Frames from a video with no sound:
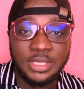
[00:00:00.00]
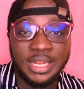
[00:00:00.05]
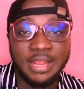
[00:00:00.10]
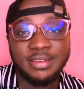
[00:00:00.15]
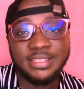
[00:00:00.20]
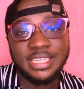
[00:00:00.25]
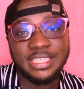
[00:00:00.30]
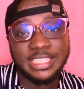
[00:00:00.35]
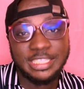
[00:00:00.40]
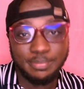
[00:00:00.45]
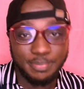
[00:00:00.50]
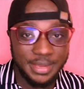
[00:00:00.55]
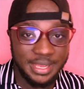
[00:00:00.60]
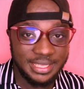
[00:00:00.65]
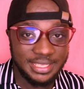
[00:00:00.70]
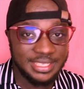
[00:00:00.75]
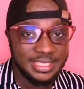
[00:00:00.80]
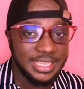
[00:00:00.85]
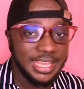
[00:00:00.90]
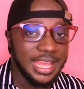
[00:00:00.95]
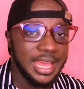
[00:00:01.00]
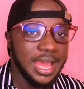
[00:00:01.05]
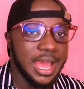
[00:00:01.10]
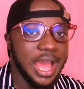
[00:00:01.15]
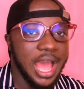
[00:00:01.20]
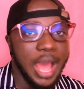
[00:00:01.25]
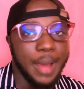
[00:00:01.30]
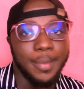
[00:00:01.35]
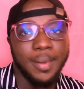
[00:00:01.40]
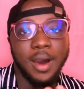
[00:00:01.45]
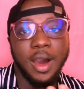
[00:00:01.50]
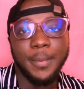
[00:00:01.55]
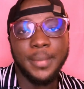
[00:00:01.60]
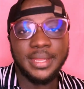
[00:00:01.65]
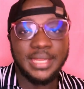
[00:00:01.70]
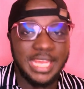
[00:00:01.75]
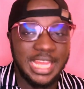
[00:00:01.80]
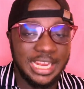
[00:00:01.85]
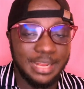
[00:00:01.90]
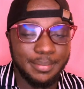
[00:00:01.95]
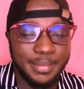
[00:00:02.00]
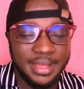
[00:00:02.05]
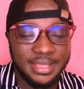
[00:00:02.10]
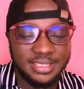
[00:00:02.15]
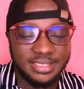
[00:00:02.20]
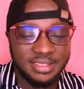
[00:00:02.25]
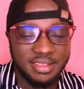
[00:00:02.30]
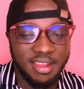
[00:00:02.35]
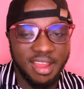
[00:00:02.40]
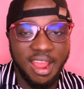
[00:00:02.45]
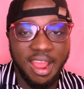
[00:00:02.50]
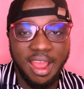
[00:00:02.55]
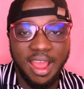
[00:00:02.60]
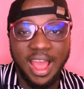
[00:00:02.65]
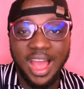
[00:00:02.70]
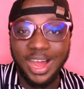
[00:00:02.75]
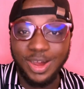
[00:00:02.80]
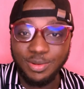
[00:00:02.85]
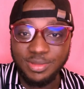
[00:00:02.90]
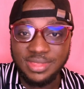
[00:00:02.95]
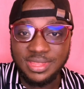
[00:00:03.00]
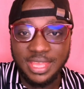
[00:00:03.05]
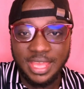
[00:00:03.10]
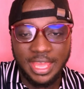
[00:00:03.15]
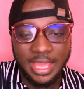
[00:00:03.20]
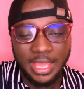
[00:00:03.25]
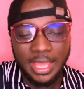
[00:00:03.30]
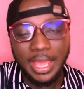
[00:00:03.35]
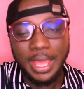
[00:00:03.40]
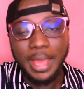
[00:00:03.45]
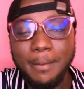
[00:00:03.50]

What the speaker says: There is a debate about how many elements there are out there,